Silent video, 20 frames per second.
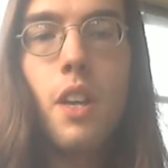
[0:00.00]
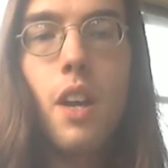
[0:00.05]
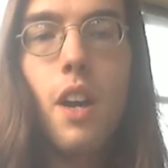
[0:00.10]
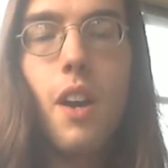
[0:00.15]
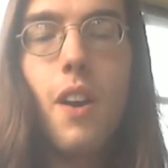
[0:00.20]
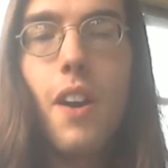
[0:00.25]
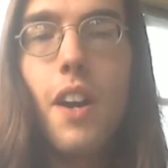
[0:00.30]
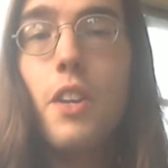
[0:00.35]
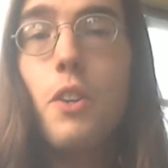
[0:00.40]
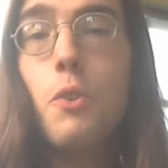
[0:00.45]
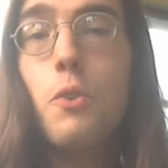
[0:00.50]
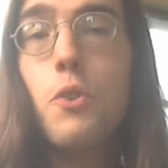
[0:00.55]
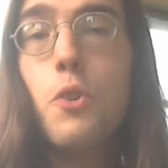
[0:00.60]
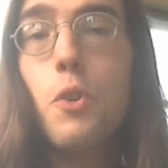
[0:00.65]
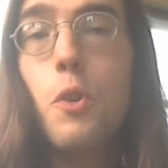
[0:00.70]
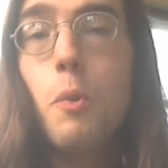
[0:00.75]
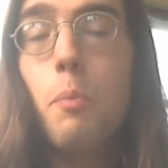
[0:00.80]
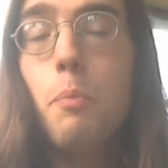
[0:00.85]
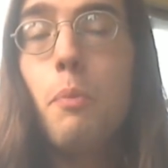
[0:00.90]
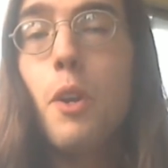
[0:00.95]
All right,
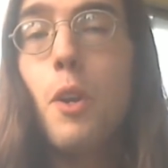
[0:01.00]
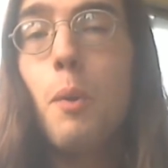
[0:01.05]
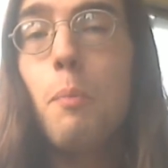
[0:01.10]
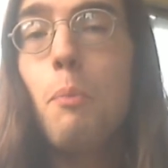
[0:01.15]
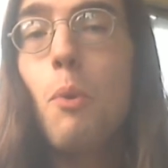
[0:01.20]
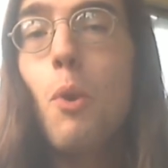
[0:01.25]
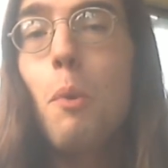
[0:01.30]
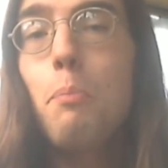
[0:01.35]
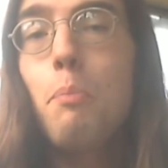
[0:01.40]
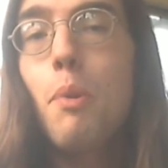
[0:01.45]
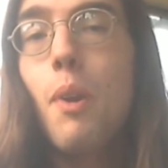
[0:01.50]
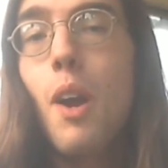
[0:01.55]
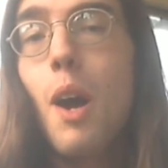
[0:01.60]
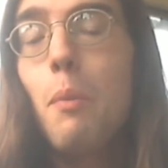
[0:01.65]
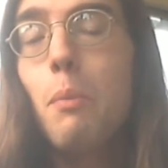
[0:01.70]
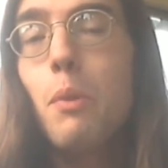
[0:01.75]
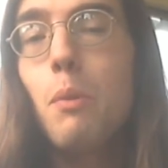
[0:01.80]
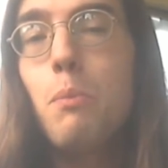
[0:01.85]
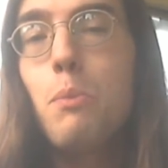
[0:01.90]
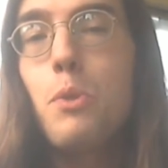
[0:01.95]
YouTube, there are more
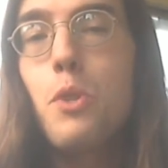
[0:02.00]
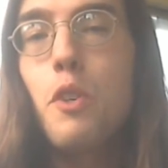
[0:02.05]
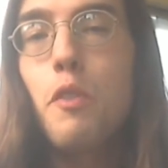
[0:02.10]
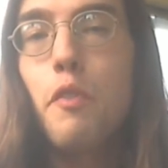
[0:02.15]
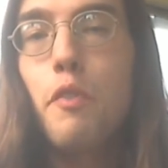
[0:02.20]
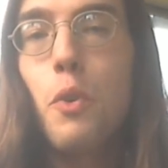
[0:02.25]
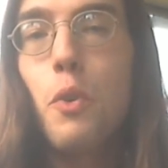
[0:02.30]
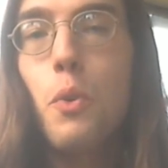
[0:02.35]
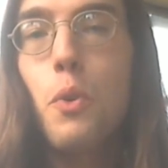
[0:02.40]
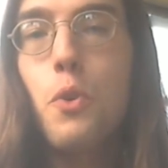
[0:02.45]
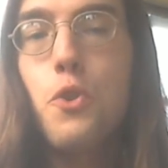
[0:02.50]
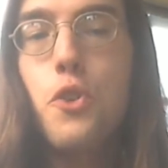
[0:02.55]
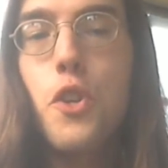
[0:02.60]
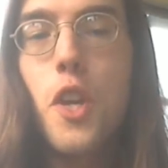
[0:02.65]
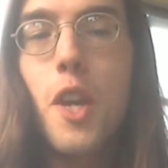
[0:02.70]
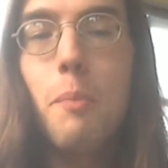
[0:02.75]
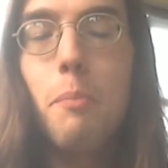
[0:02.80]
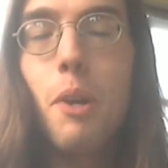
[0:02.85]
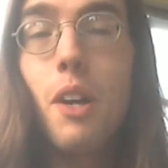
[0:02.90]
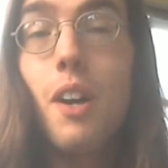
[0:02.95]
problems at
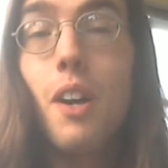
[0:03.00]
Fukushima.